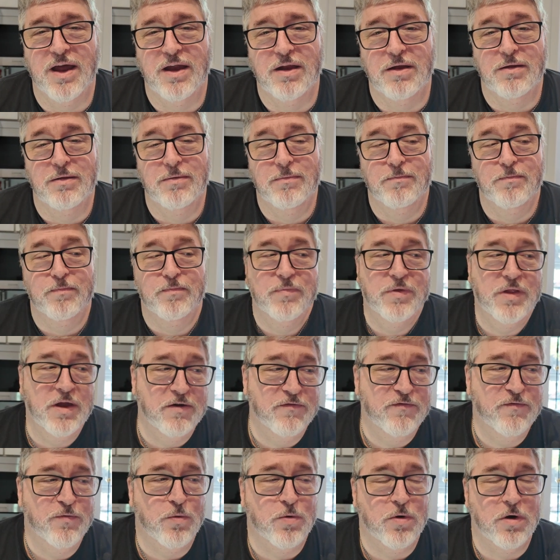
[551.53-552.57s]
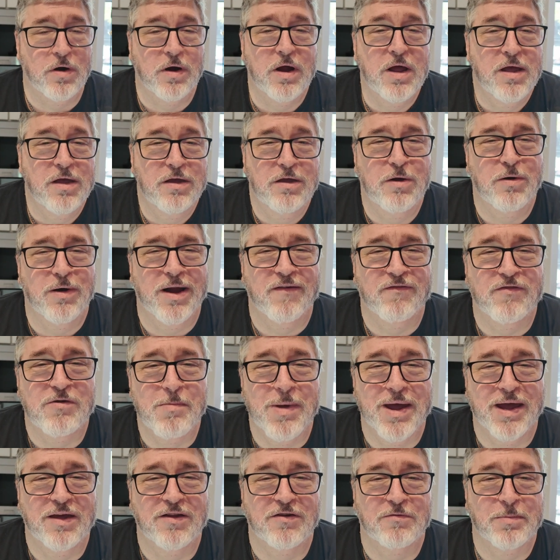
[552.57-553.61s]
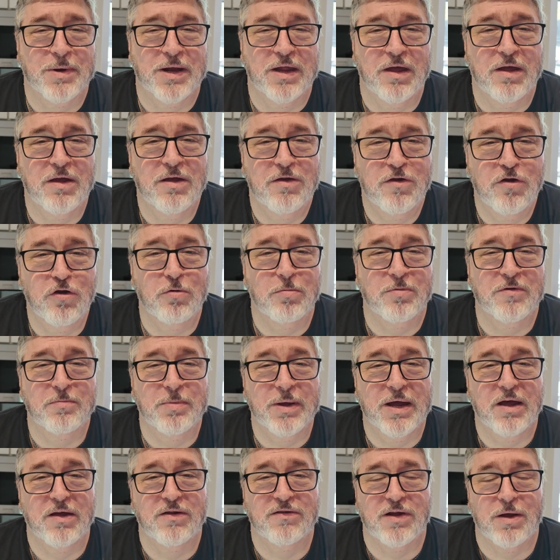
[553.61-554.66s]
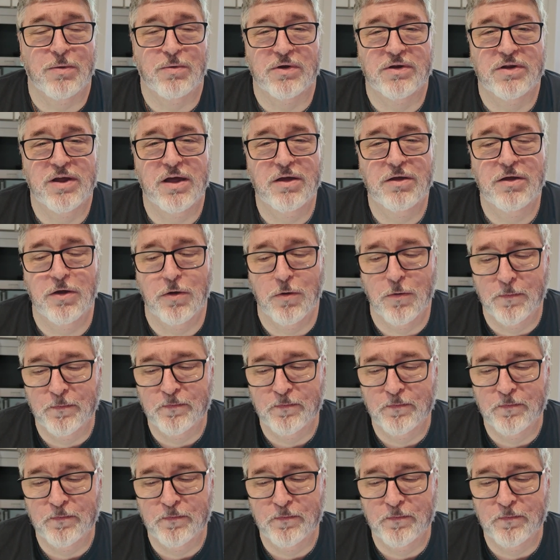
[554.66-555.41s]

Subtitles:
And therefore, you don't have to make as many cubes, because I will tell you,